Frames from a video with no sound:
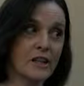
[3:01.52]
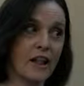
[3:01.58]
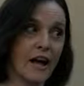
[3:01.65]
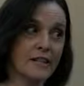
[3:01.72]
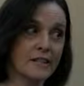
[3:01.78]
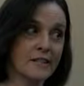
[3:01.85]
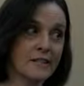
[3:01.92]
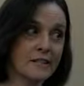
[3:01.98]

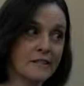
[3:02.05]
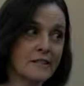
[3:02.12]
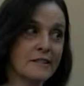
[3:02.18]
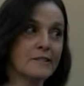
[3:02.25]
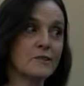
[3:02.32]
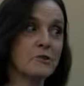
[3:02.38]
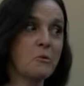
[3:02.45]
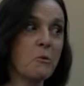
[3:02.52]
classes
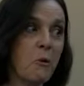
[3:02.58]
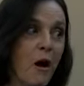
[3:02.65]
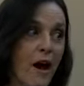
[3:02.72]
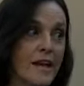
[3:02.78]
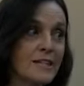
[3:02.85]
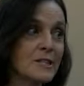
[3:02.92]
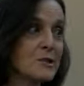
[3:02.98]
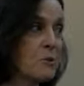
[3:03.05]

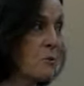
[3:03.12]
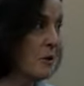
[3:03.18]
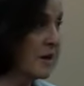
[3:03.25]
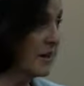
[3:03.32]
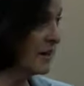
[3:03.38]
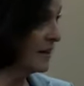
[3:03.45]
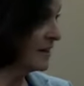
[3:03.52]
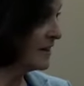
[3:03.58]
twice a
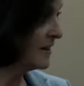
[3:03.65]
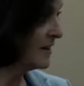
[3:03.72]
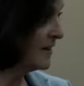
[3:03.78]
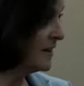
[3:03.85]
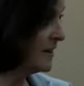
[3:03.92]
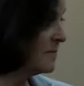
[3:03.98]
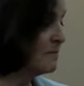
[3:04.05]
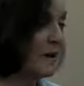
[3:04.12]
week
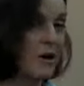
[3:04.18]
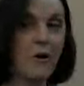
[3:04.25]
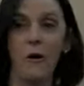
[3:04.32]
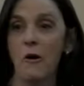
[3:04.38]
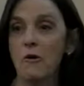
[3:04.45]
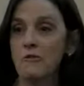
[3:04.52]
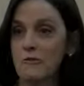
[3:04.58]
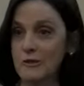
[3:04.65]
my
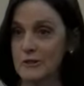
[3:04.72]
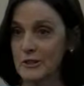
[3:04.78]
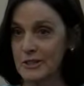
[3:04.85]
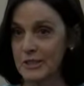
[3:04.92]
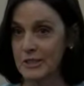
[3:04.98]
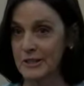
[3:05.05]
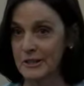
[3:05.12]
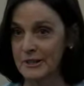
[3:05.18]
whole first
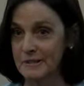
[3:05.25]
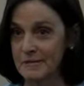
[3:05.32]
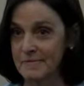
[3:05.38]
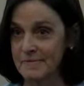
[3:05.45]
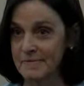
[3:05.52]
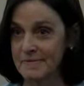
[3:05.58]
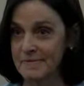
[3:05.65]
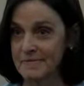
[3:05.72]
year
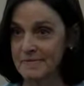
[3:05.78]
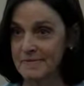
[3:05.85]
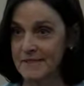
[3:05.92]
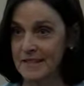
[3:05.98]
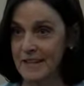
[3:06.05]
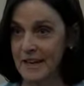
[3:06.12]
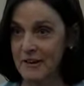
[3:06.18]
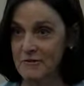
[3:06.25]

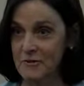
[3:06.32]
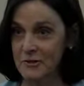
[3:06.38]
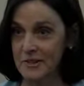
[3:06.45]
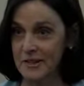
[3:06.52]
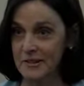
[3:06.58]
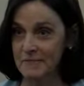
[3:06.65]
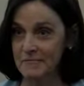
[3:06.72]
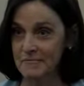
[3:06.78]
in
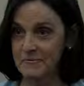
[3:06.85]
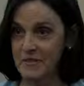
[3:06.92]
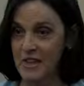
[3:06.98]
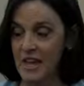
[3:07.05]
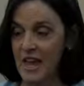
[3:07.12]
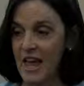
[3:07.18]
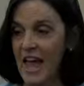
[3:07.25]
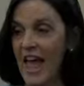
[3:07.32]
California.
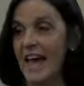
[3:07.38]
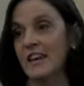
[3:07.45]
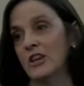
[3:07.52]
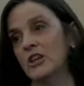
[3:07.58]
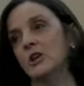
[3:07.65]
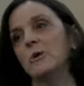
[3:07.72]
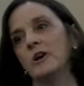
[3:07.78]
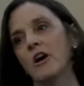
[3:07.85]
And
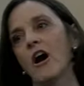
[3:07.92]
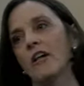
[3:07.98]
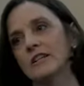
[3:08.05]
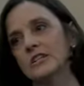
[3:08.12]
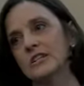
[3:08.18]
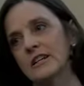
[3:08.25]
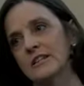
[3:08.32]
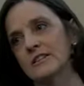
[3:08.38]
you know what
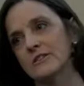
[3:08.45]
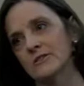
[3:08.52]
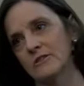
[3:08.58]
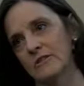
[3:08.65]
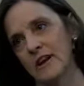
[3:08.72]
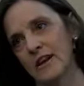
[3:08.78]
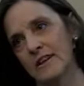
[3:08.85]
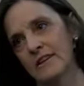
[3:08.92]
college classes are
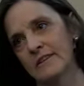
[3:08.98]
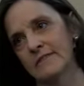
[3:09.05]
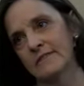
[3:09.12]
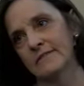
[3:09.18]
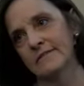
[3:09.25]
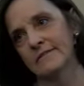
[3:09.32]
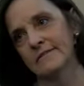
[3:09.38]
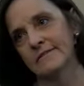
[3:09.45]
like.
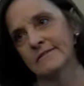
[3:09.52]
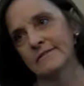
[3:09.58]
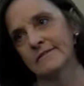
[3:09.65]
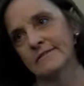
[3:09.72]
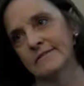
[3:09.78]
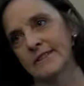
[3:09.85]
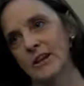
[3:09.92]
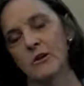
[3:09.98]

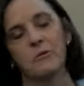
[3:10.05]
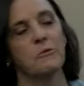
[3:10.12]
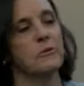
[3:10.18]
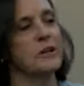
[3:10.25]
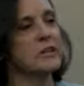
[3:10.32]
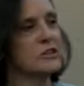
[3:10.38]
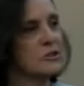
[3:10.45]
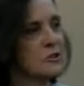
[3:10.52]

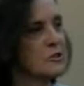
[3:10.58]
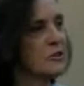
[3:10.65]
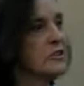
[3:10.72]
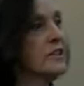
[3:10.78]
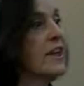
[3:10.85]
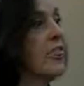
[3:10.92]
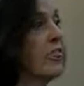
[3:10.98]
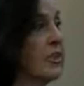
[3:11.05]

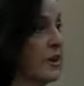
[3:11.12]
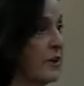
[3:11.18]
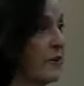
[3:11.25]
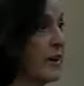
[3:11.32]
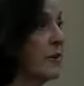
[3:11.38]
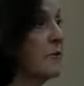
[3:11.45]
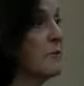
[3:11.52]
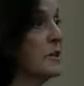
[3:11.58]
Research and
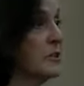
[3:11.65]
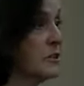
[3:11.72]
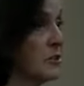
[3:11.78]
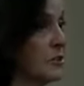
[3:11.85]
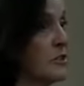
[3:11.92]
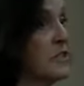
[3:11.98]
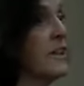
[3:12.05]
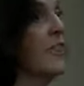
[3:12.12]
theory,
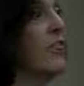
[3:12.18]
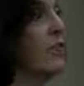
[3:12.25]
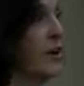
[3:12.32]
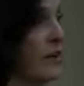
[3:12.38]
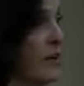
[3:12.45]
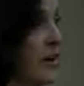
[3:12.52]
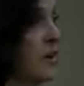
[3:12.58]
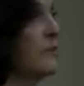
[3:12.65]
research and theory,